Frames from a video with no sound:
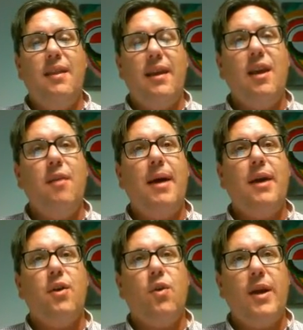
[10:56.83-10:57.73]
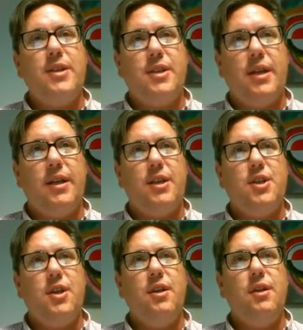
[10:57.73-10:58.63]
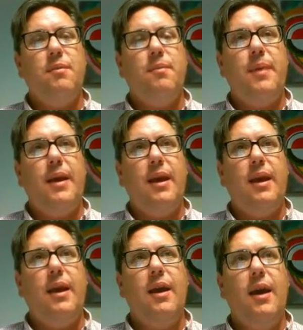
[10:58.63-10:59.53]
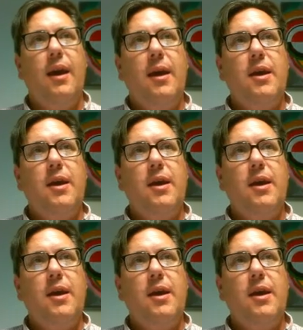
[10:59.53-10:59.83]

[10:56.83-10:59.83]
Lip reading: thinking about your question, it shouldn't be